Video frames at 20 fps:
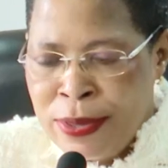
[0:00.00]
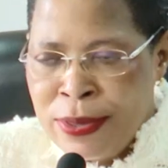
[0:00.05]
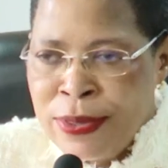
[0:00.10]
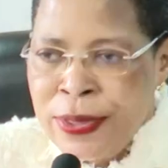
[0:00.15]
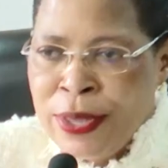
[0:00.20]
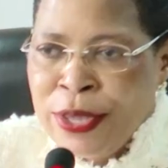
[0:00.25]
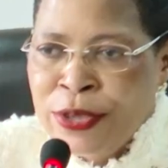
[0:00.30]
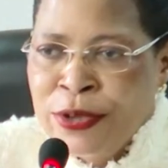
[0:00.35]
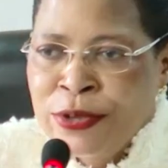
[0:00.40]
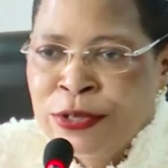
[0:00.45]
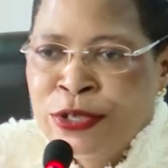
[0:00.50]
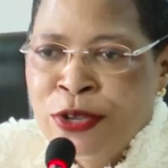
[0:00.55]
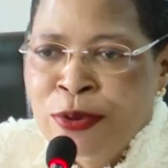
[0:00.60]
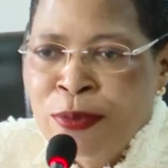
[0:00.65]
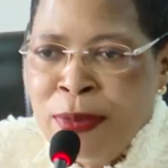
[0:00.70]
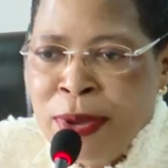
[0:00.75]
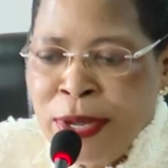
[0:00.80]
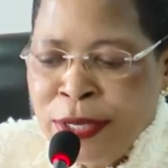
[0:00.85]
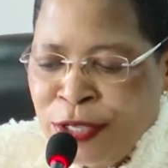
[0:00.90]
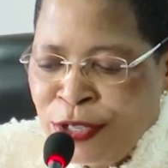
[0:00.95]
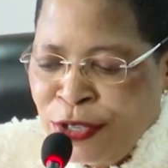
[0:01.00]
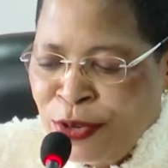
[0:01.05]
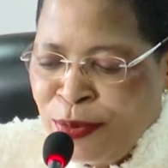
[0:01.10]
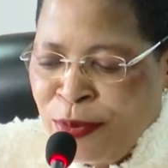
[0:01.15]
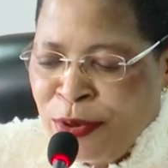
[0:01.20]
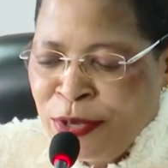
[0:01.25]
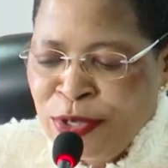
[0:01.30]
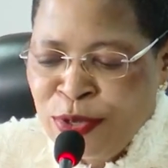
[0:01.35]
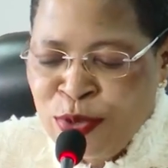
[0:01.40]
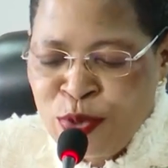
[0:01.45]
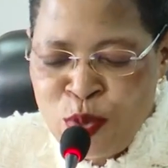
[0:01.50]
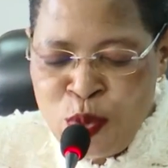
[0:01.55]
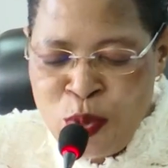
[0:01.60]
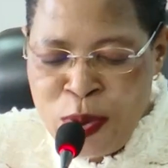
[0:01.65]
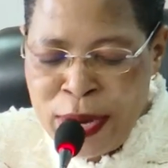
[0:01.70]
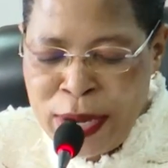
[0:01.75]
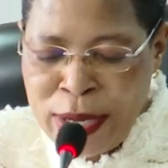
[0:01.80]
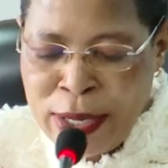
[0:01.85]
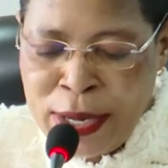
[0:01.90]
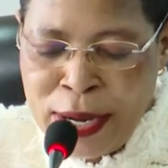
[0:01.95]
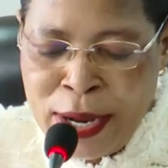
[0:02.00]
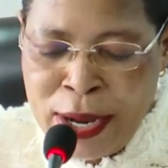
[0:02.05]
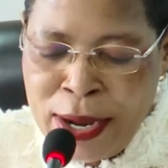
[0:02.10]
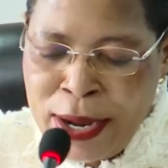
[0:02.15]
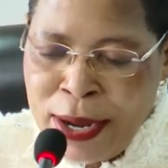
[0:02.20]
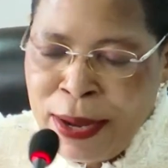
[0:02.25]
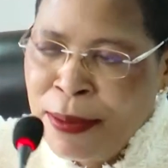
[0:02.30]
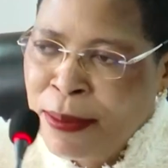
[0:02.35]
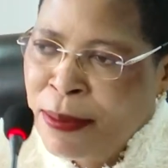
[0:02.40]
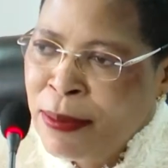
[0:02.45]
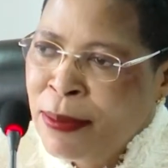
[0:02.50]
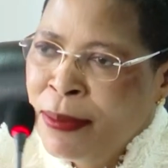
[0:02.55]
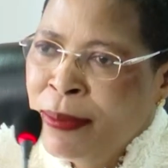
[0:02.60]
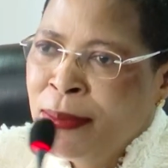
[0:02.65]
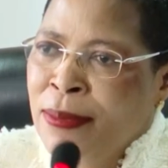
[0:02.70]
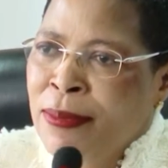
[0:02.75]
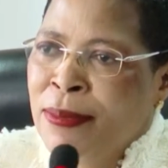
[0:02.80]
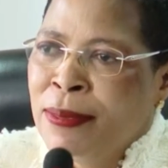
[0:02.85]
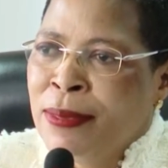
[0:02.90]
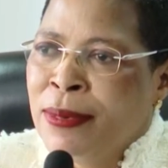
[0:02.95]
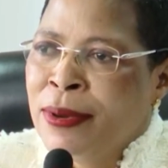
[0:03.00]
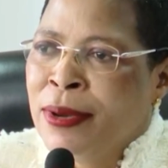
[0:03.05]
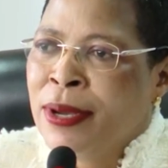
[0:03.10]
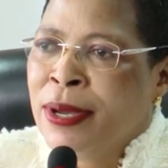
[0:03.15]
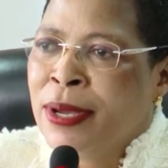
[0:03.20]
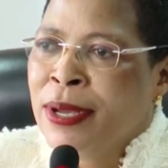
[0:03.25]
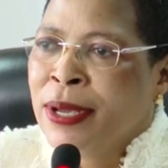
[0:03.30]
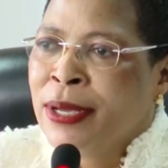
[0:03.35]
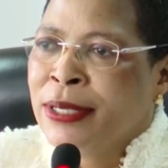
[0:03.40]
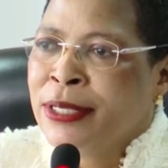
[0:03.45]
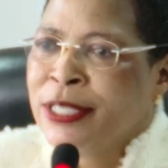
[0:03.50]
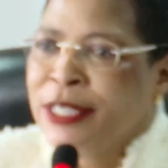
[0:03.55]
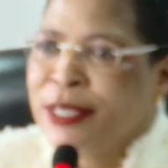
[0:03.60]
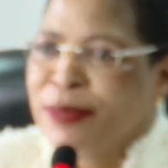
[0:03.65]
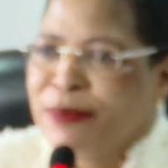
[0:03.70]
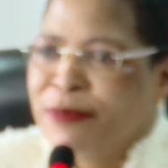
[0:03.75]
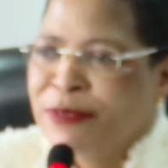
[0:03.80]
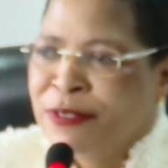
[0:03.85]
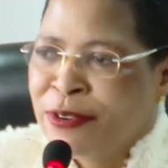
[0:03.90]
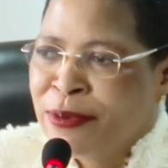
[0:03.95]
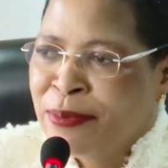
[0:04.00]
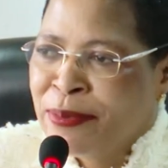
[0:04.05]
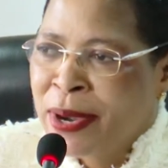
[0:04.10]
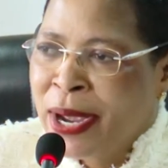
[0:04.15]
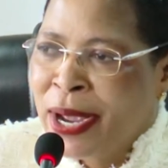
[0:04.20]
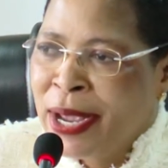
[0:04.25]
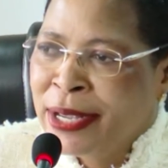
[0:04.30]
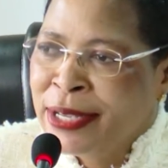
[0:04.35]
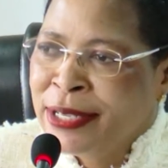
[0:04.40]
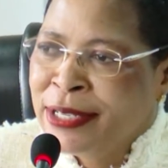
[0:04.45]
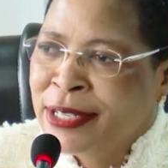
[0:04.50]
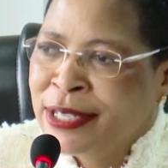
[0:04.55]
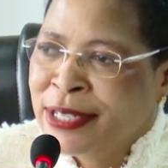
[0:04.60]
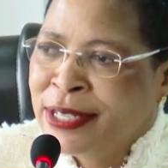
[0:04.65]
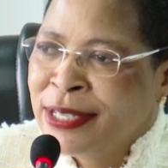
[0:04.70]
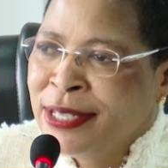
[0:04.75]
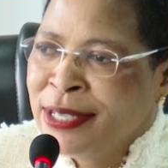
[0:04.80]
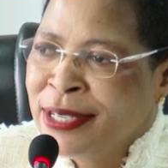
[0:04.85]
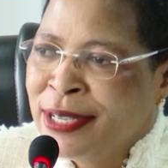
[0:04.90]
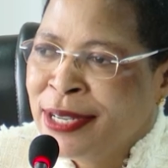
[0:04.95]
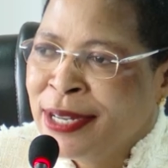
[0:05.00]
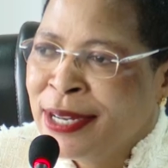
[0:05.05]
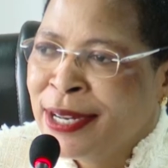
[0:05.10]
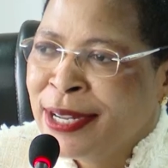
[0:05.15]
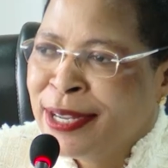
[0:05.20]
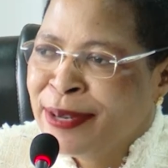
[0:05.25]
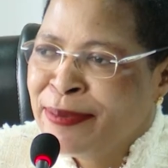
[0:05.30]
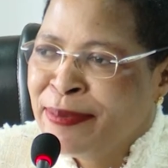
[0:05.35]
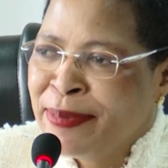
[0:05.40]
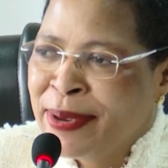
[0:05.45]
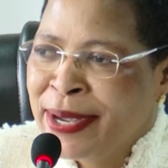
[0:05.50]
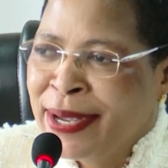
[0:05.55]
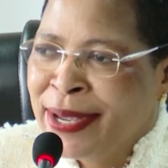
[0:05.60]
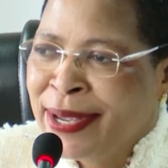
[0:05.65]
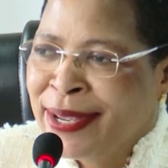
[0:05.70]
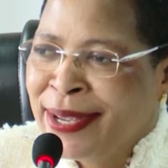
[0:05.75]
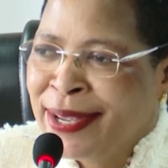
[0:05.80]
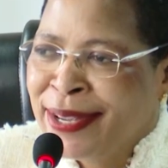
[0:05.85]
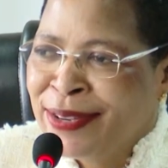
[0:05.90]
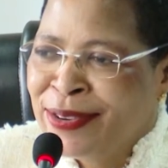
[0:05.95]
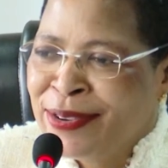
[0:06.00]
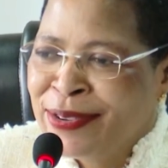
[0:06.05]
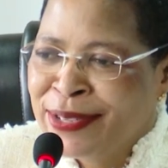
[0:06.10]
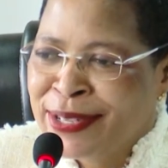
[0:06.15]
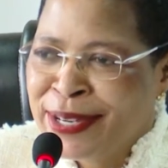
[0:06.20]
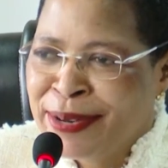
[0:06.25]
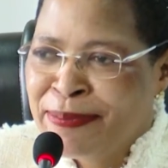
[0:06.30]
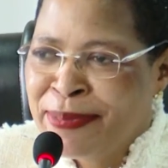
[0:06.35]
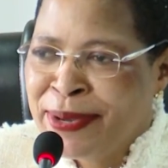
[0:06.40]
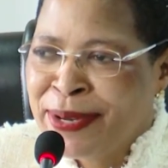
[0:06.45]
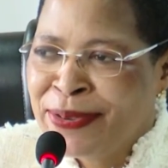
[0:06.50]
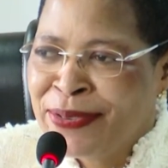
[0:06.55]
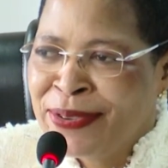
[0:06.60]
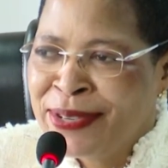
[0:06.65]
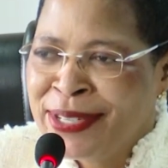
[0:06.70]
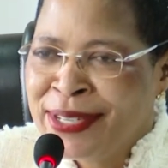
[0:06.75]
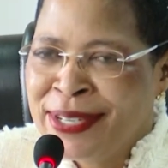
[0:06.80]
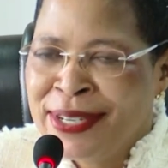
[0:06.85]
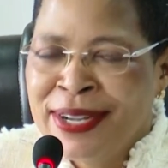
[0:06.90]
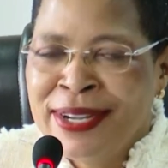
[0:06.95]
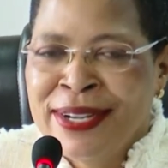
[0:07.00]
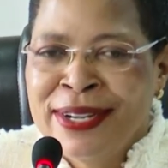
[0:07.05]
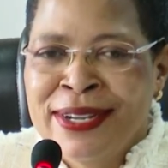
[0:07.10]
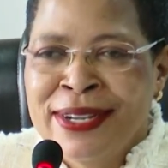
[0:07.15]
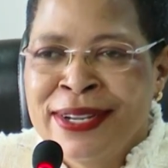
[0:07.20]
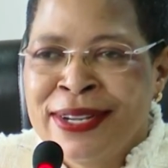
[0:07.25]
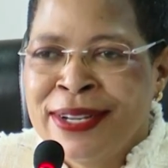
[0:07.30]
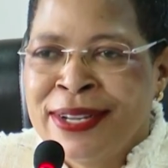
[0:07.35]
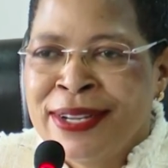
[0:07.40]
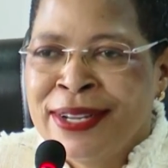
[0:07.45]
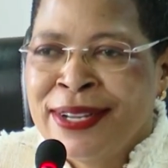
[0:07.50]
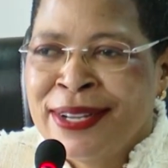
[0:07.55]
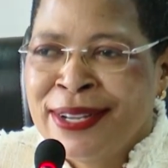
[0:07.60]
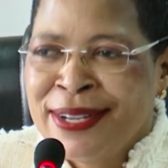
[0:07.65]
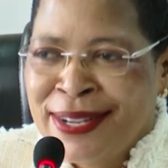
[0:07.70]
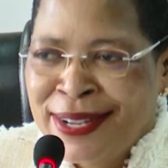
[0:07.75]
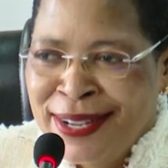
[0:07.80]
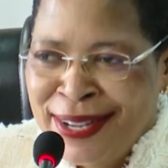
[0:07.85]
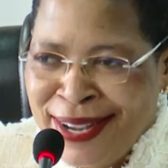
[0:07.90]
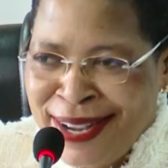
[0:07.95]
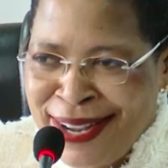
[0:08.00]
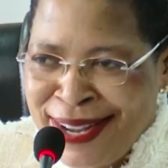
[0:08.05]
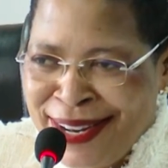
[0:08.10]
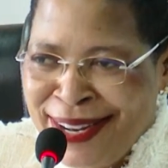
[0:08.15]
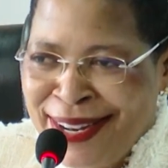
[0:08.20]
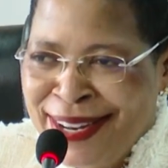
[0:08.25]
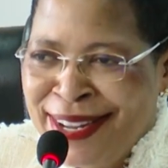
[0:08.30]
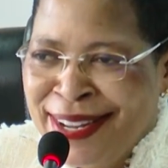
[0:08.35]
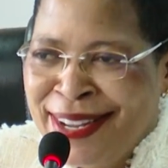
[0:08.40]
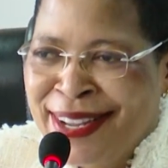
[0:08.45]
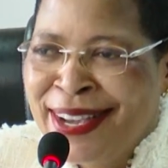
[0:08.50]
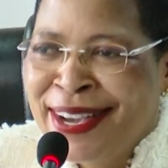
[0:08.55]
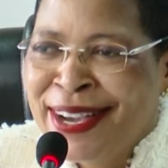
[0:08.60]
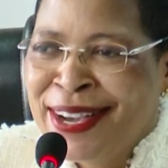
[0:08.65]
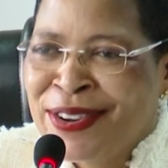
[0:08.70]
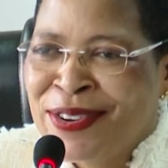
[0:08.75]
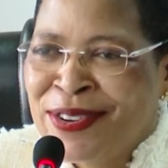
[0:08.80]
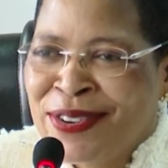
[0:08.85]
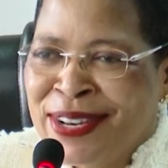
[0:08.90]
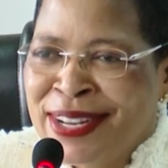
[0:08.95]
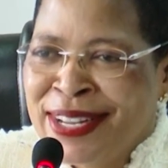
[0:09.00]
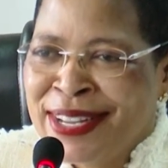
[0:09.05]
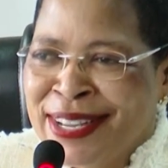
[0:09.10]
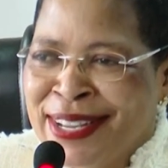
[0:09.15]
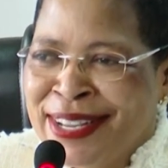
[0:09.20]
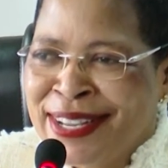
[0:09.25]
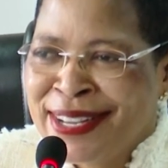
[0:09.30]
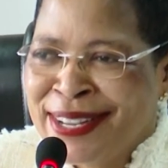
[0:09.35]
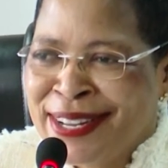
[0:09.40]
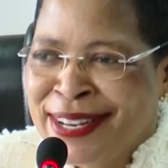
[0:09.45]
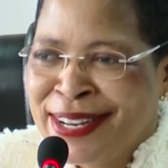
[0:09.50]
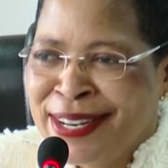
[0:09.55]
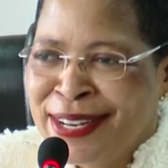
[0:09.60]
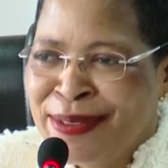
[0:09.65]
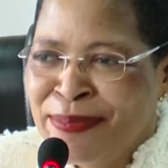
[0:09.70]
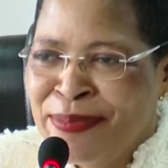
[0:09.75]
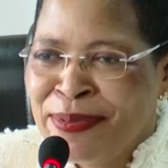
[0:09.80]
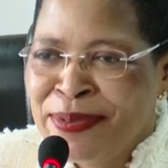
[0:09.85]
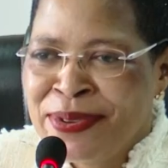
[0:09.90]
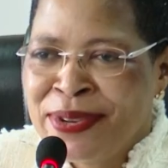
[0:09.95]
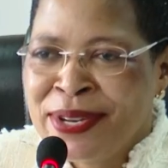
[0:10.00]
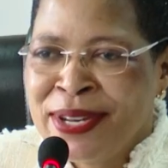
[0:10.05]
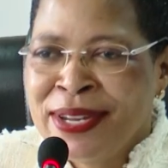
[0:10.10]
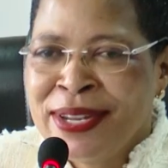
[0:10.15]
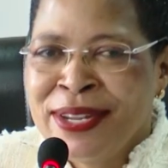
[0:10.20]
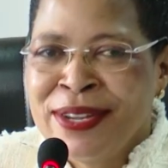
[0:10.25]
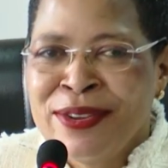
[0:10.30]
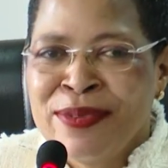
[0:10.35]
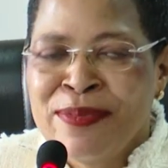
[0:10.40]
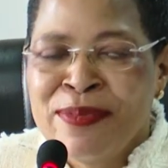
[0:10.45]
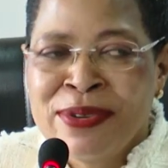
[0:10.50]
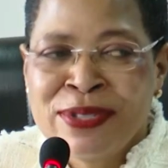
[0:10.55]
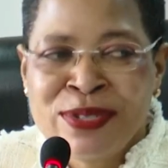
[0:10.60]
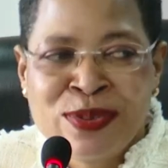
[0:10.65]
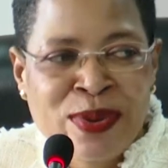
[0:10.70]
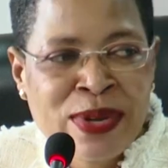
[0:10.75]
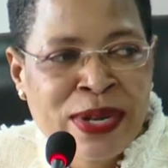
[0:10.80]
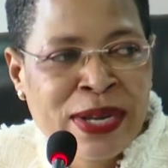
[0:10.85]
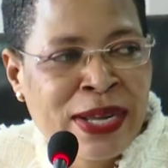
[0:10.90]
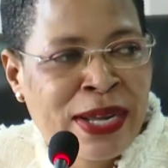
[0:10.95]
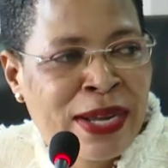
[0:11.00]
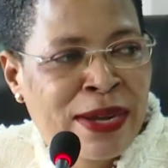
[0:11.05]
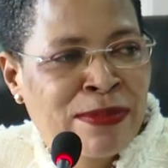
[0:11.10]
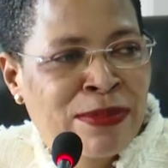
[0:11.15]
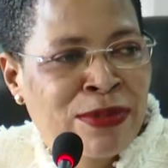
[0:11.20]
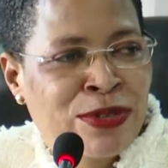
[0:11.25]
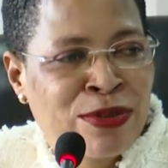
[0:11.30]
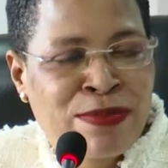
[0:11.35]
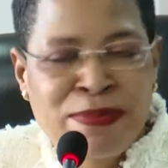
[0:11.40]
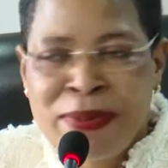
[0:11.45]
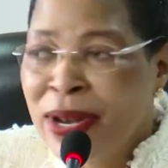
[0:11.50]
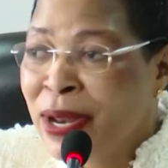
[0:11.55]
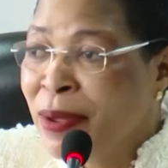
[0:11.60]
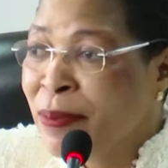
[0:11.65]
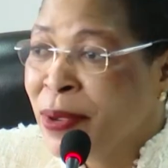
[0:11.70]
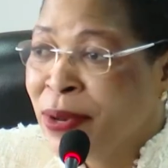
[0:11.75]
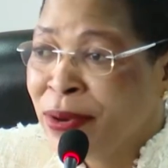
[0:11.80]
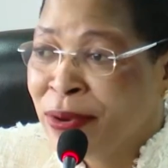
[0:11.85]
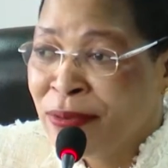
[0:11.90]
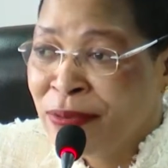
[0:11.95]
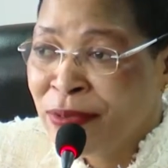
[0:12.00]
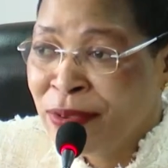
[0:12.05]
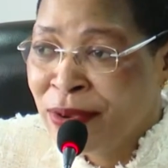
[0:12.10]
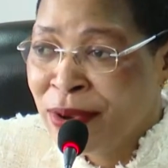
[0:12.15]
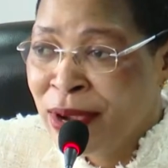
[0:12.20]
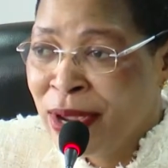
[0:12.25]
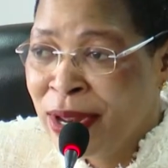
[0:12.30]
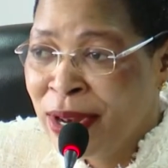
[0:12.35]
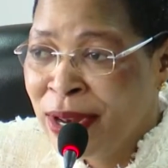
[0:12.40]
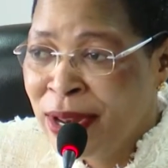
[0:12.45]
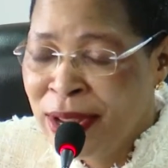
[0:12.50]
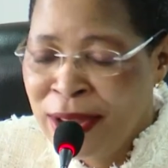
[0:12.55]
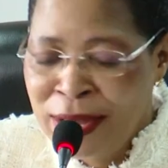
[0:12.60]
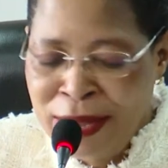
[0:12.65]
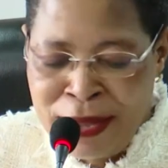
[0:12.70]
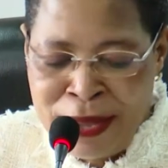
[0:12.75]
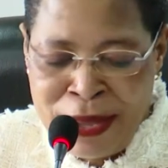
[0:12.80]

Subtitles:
Thank you so much. You're most welcome. Team from IG, led by Dr. Patricia and her colleague, the deputy. You're most welcome to Parliament of Uganda.